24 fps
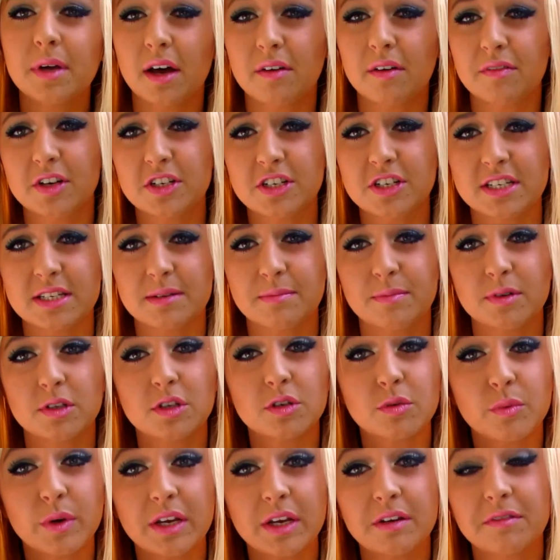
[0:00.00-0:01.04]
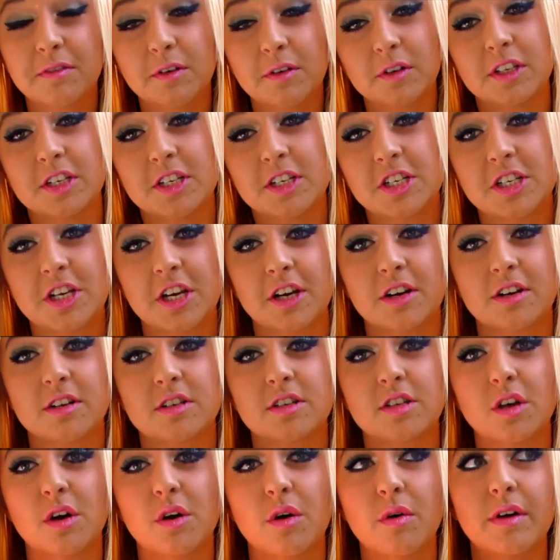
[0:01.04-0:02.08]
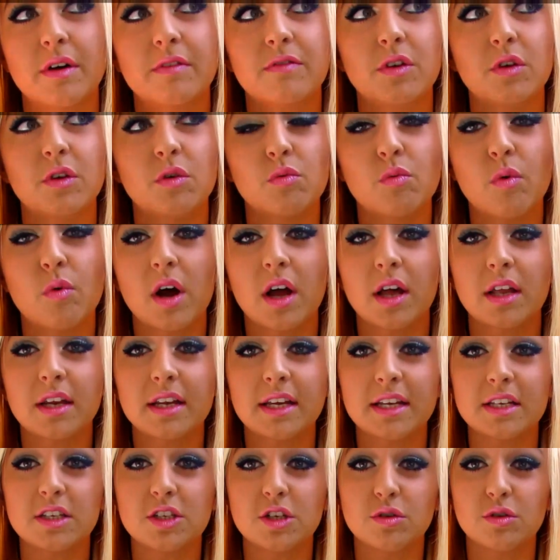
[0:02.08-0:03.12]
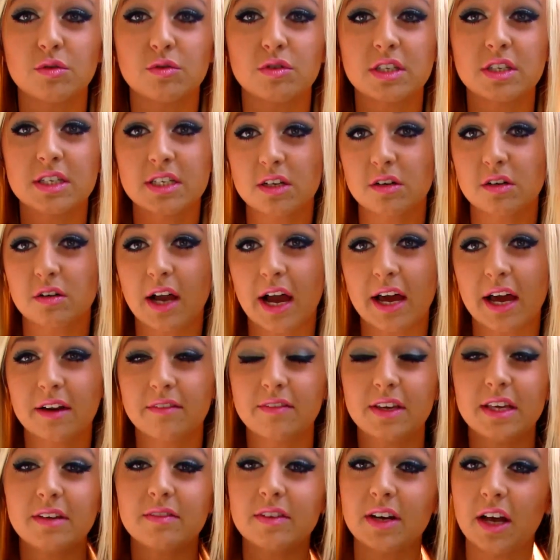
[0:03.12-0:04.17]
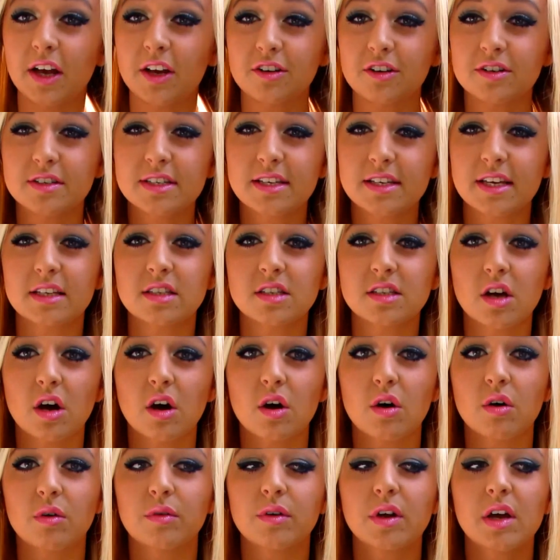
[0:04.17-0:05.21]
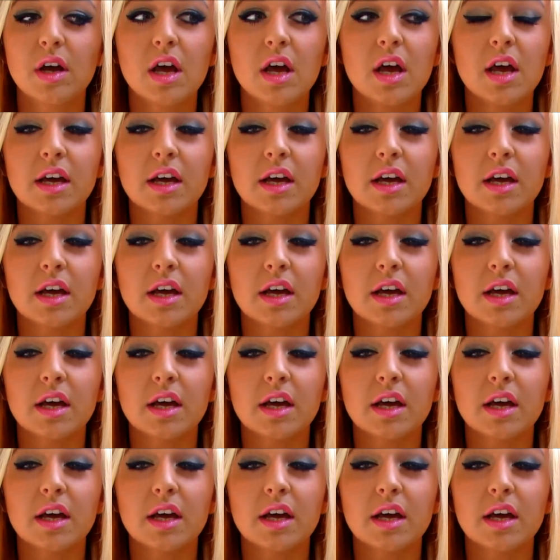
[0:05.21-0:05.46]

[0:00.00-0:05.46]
coverage is in between full and sheer, so if you want it to still kind of even out your skin tone,